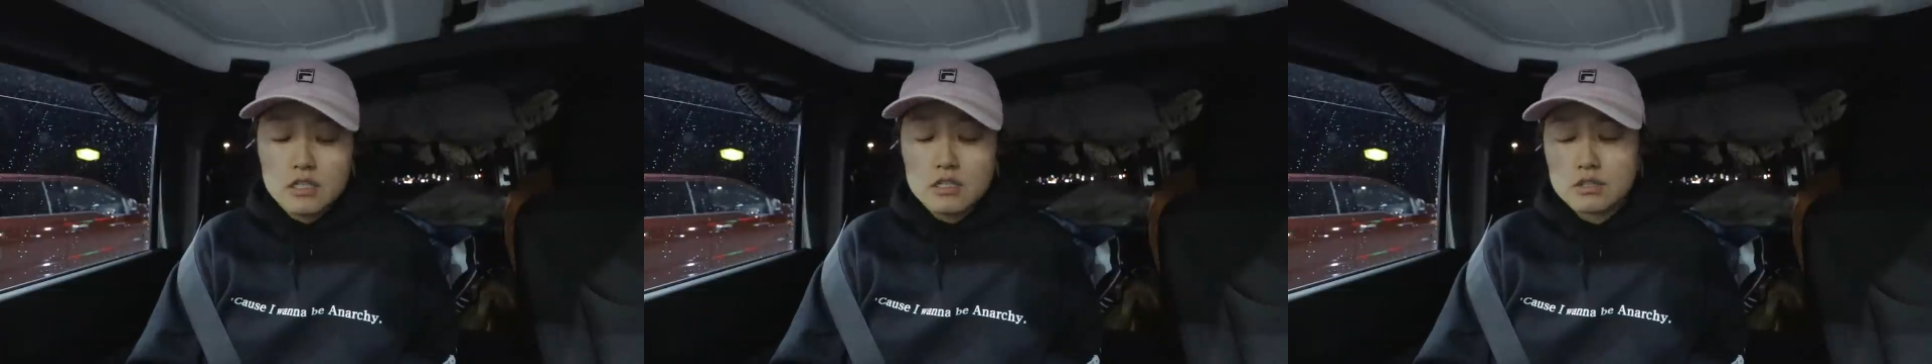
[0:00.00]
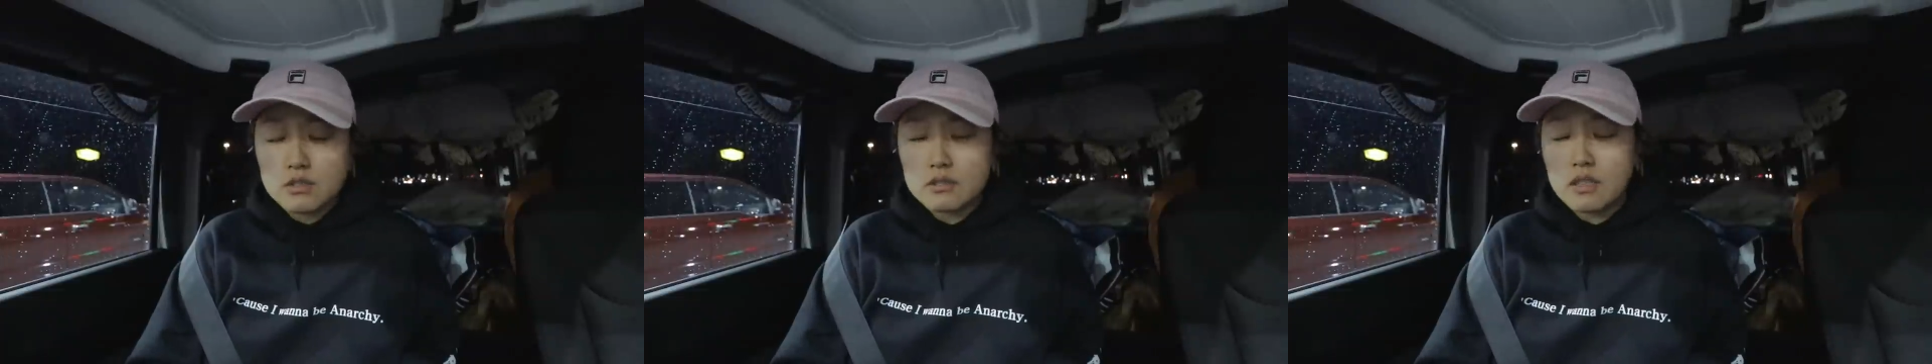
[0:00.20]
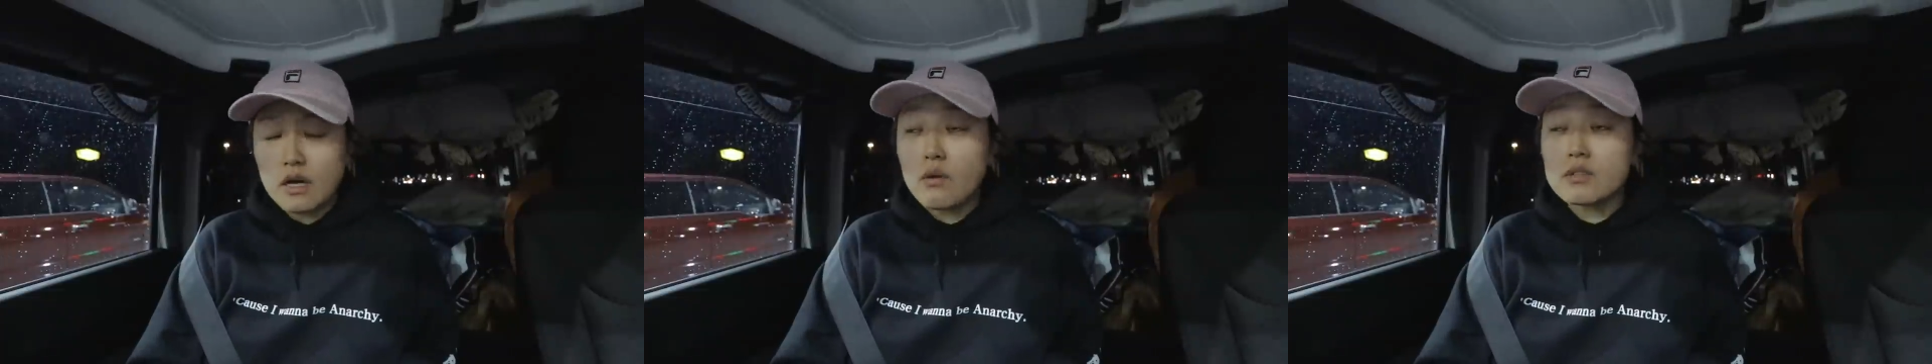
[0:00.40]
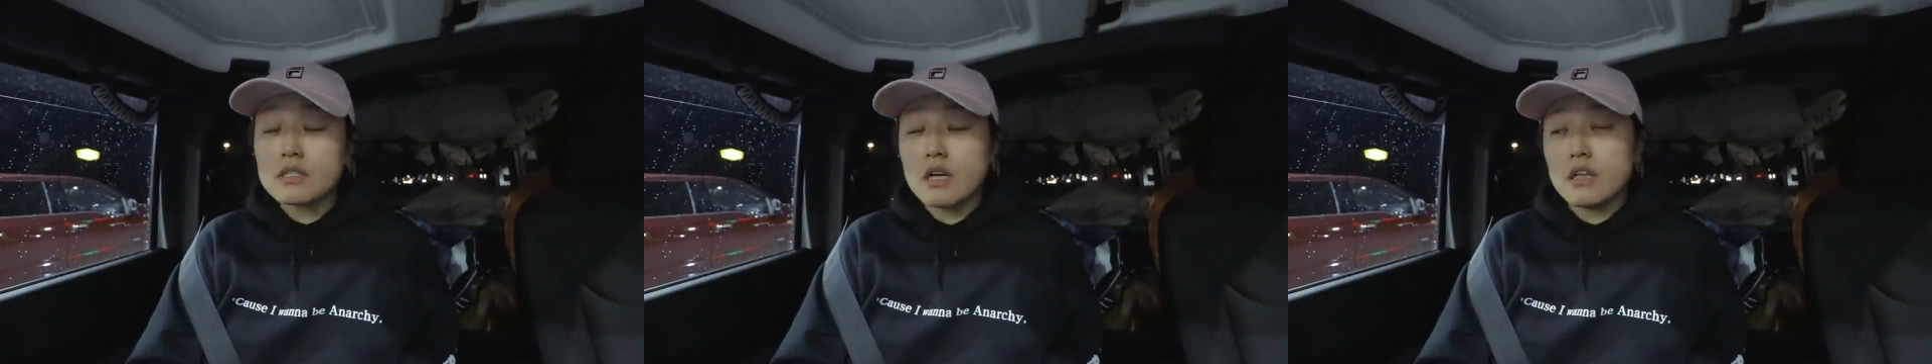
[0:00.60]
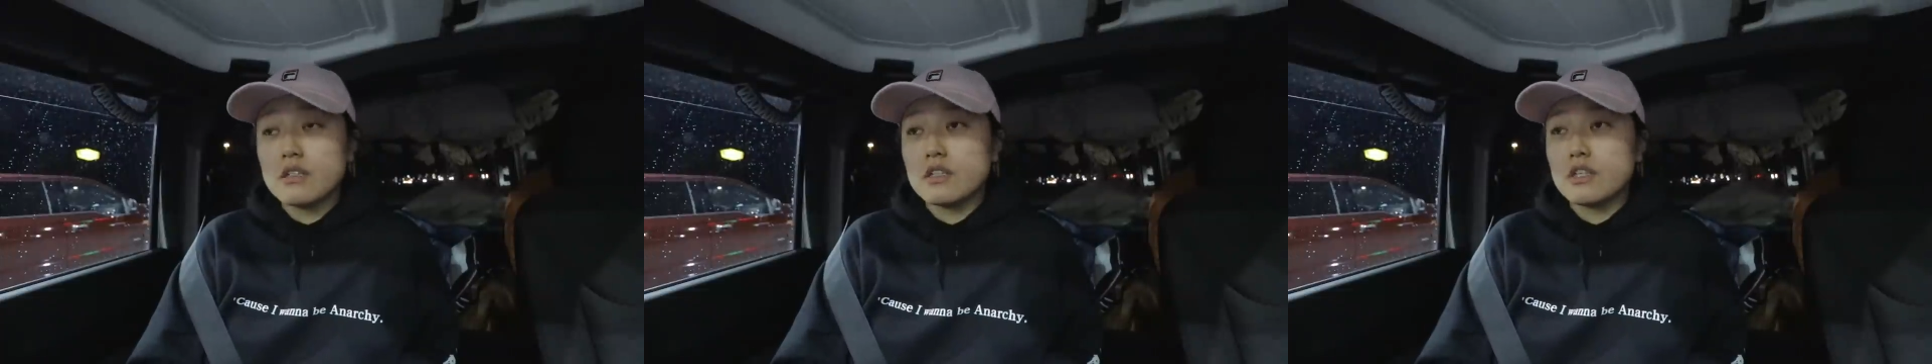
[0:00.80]
So that was
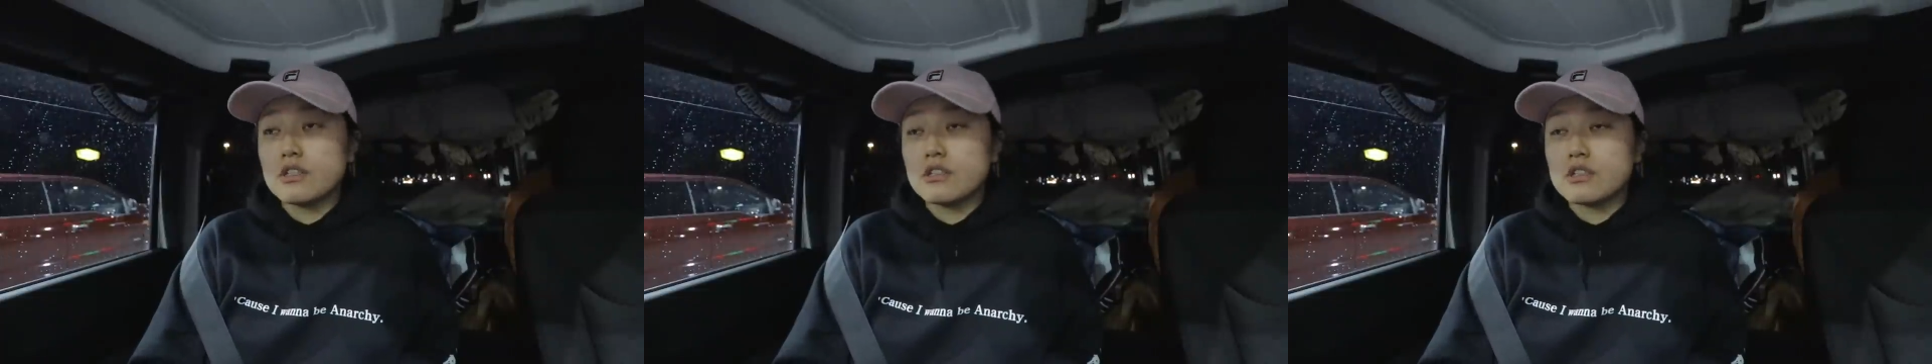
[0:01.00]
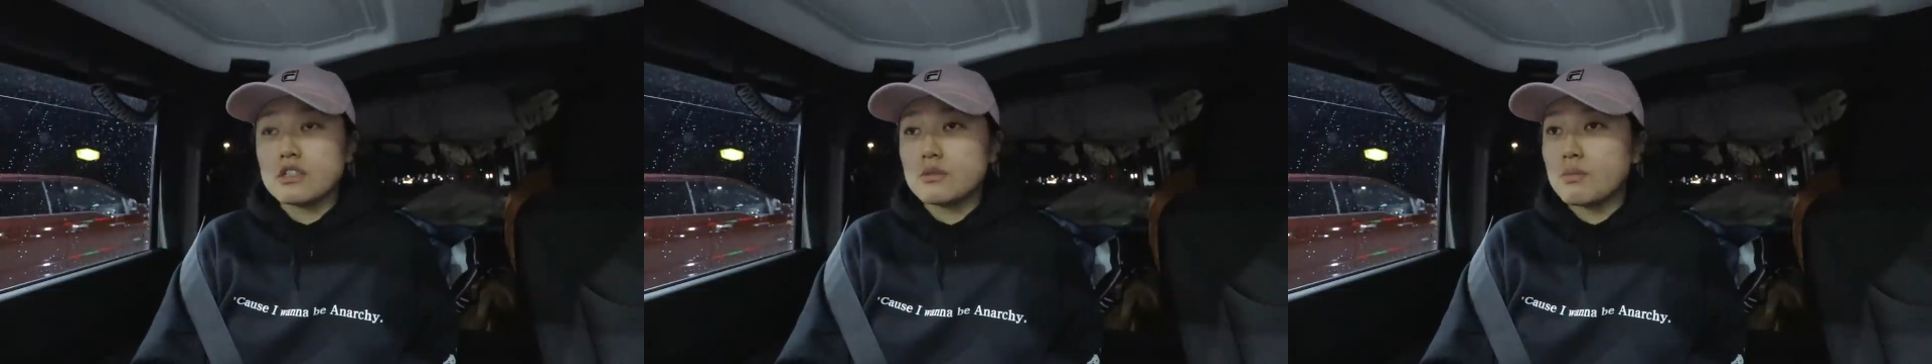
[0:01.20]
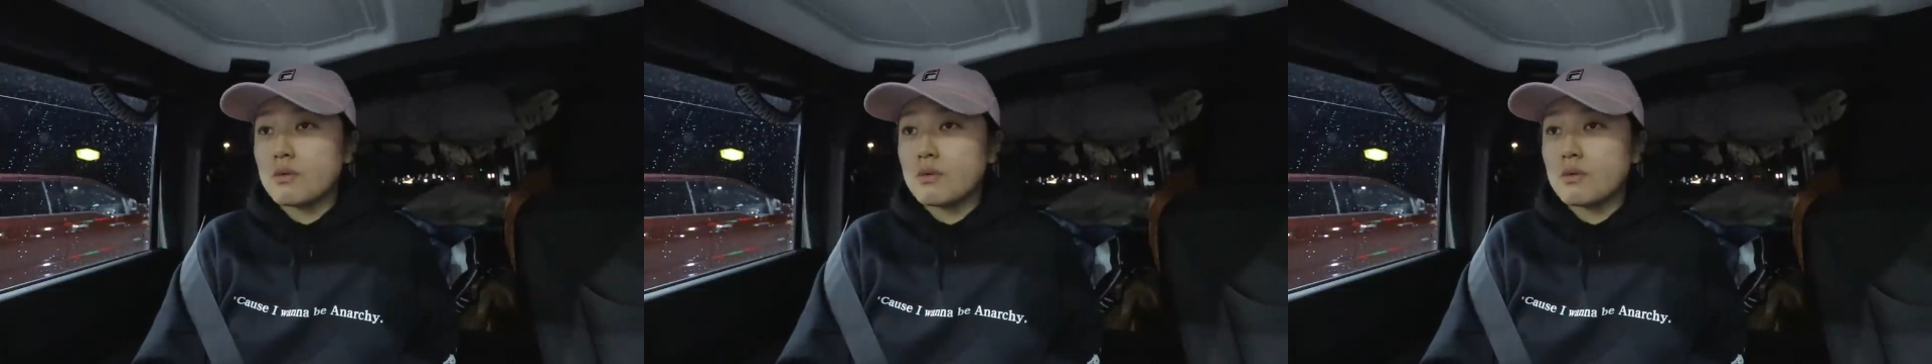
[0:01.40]
kind of dangerous.